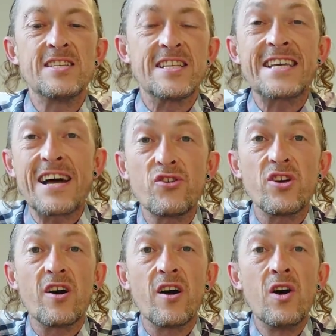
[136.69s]
to
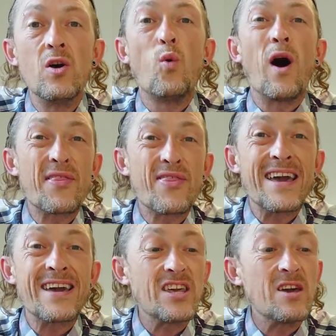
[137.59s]
tell you what I
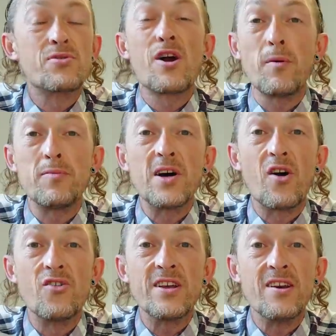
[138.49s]
think you probably
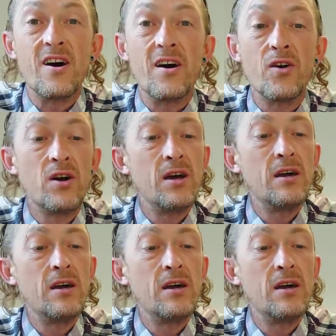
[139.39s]
already know.